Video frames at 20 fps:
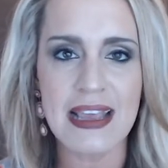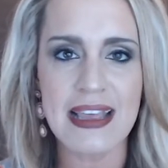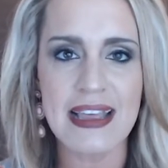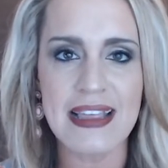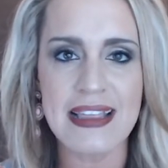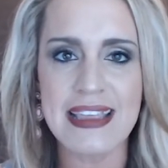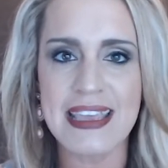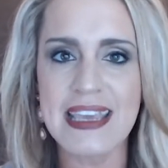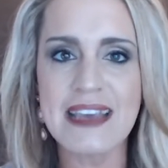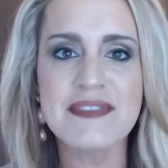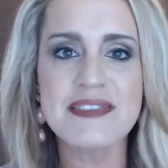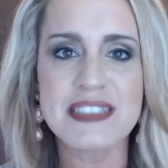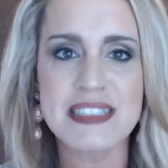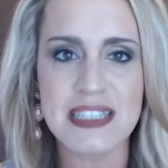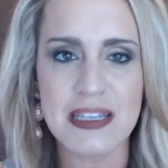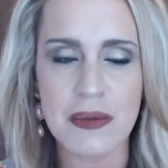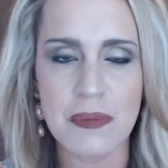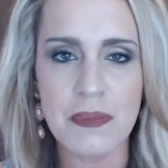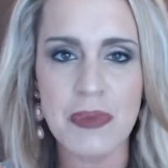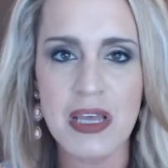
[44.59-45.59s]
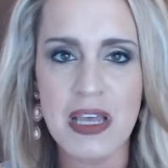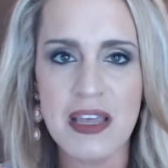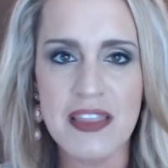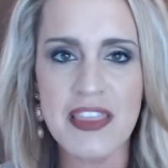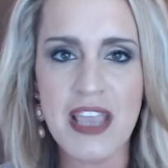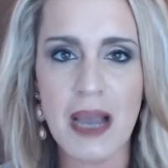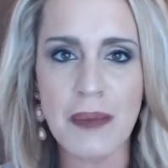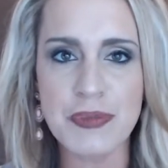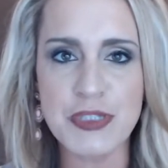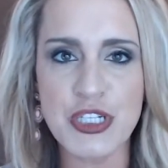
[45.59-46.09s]
It gives them the
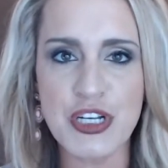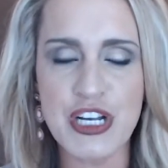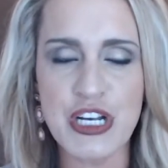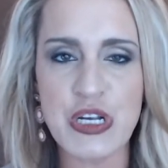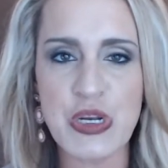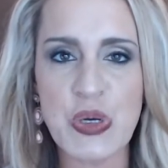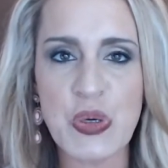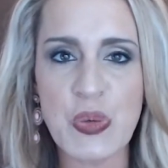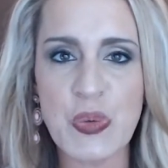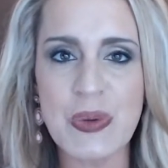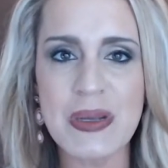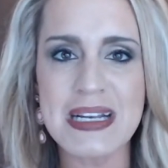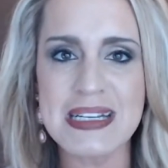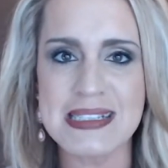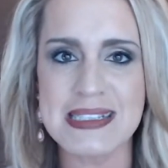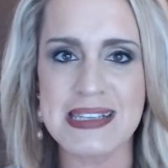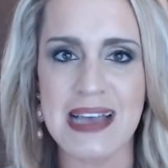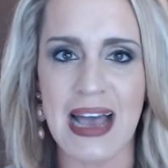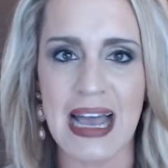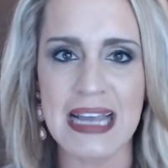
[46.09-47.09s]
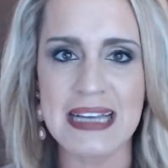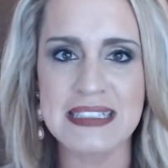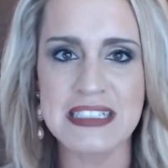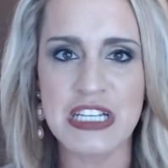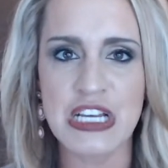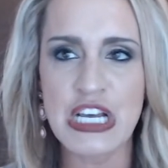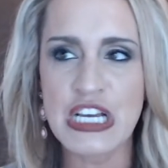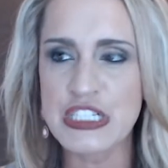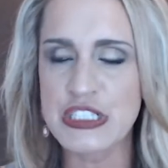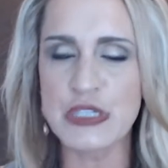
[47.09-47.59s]
opportunity to criticize,
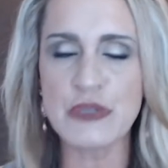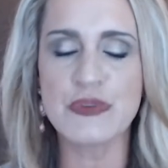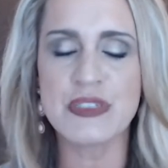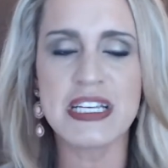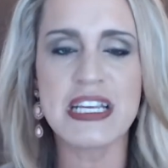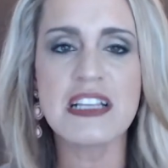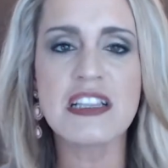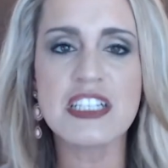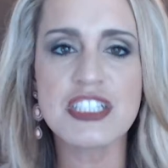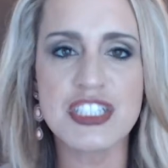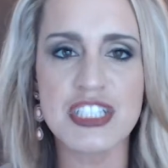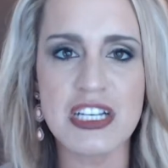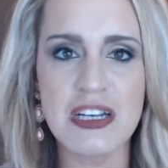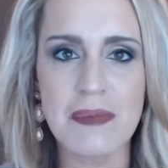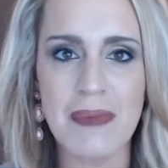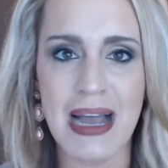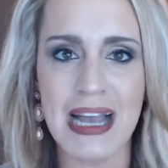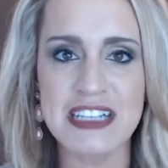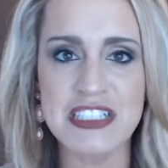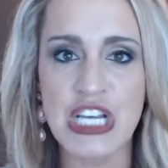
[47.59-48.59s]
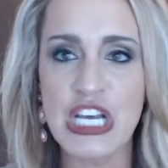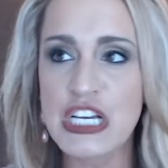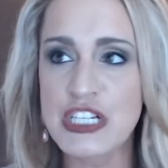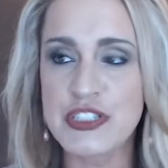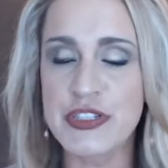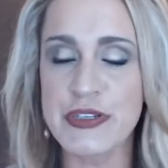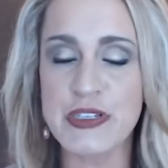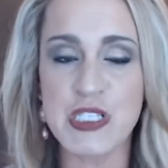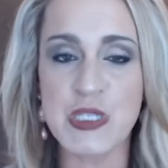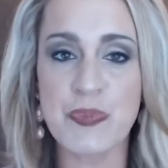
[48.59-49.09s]
to delegitimize,
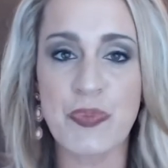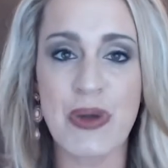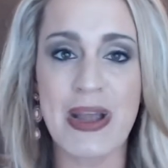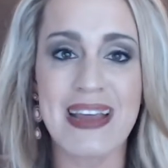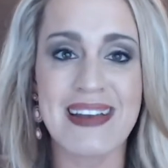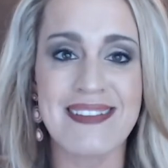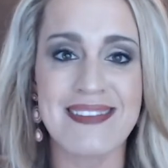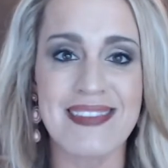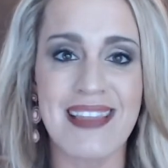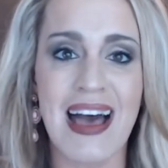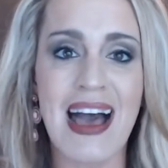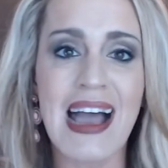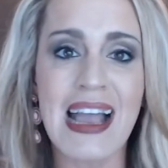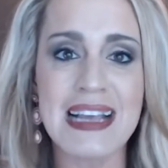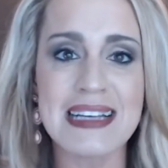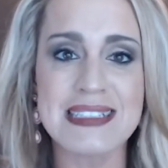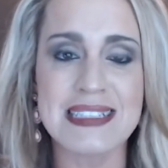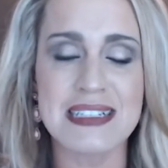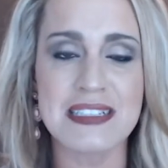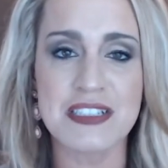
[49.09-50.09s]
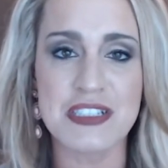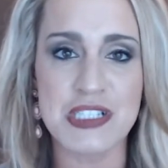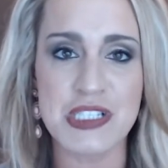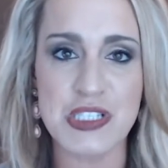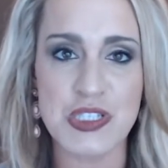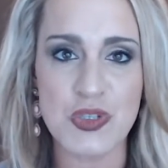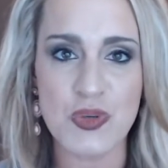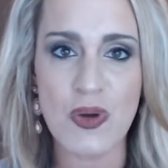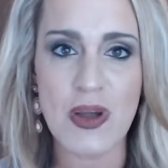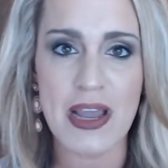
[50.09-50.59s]
to spread lies and
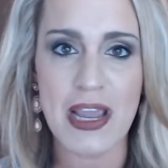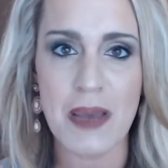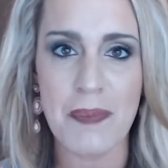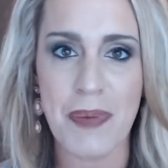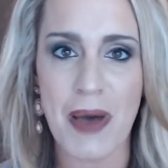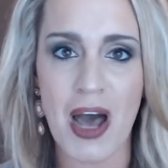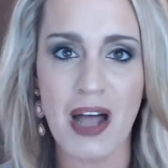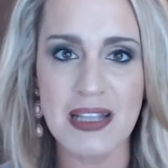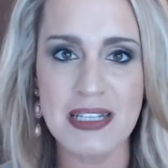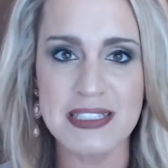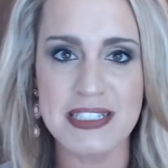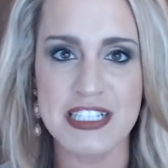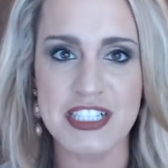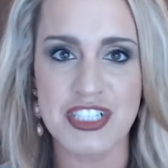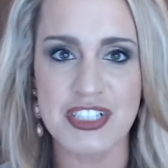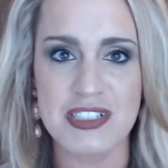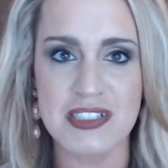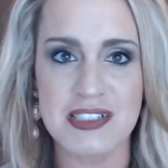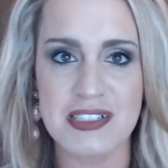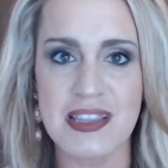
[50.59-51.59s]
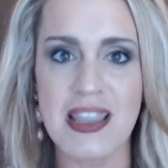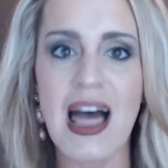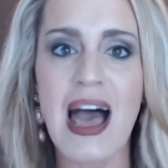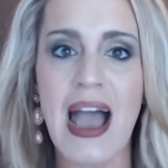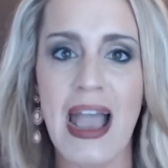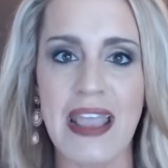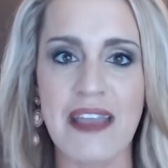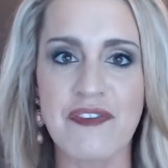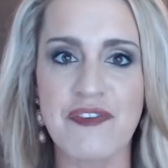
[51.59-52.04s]
destroy a politician's life